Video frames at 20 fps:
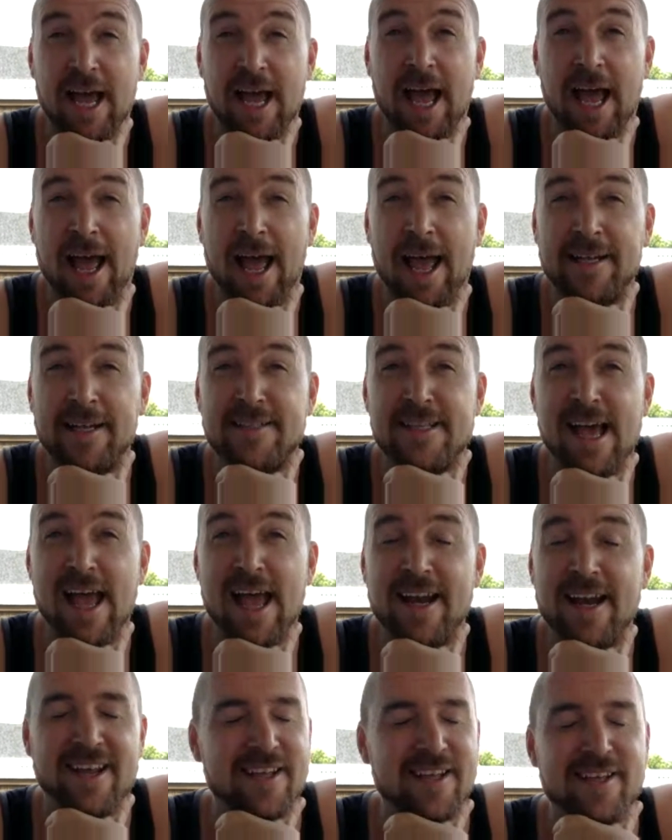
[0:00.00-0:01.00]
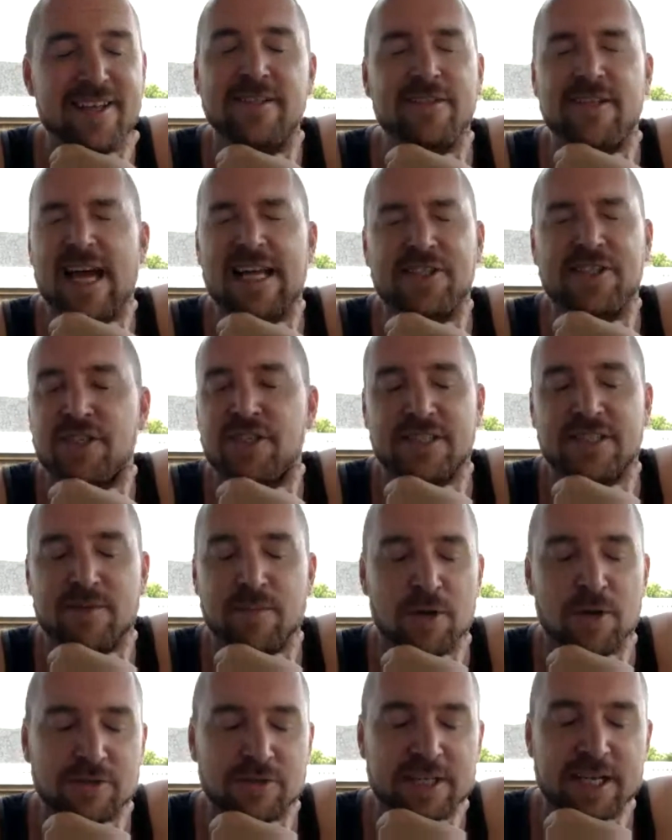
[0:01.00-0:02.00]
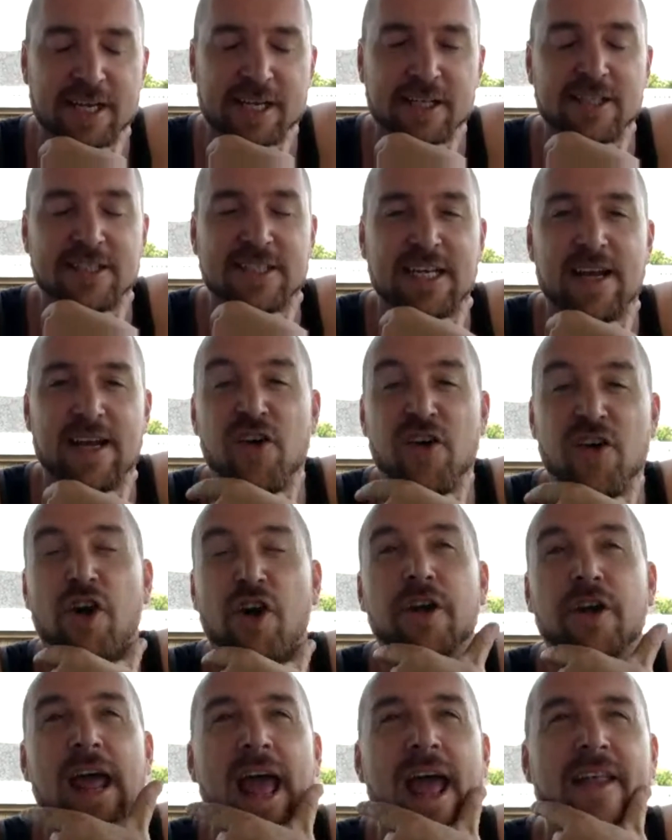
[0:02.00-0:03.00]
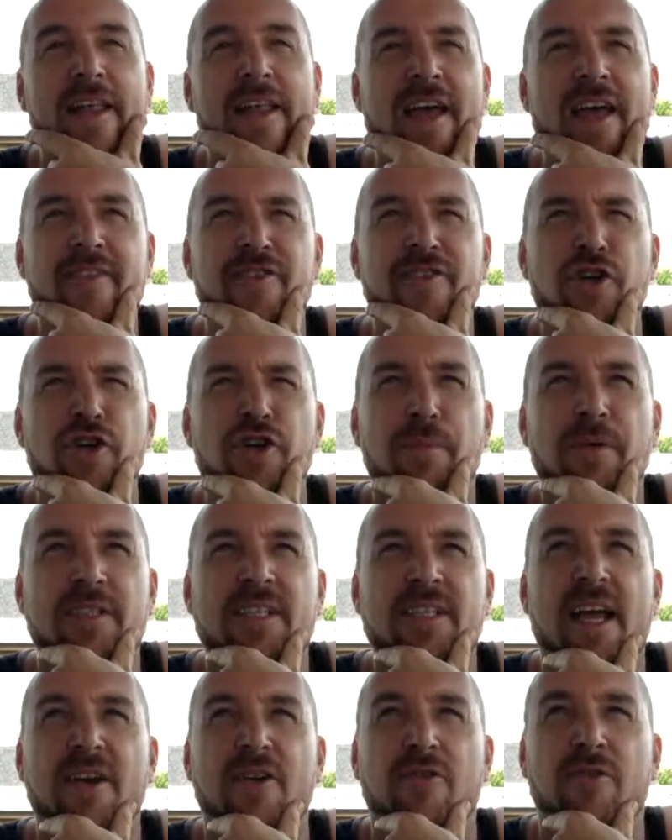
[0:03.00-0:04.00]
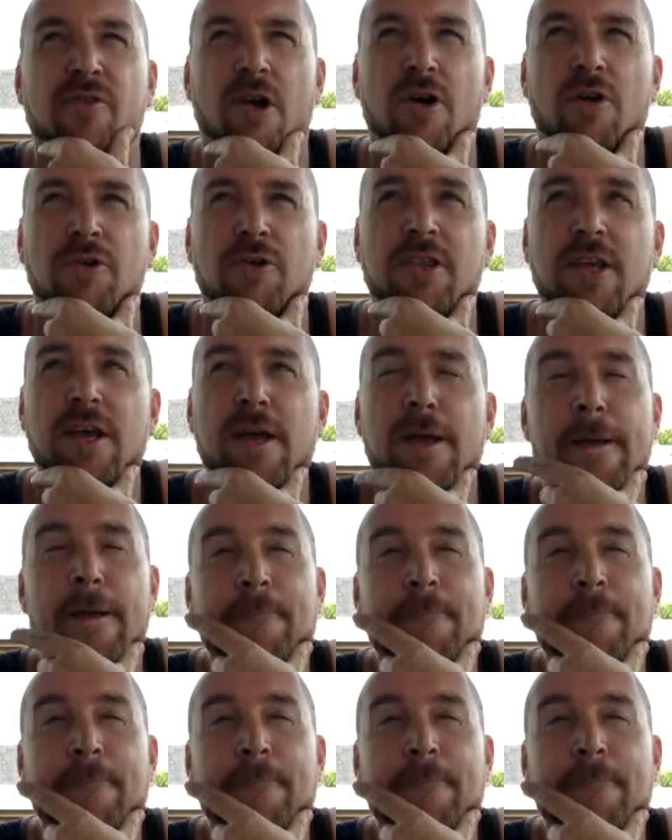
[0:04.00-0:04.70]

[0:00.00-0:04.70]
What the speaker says: And then that's just the most ridiculous thing I ever heard. And then 2% growth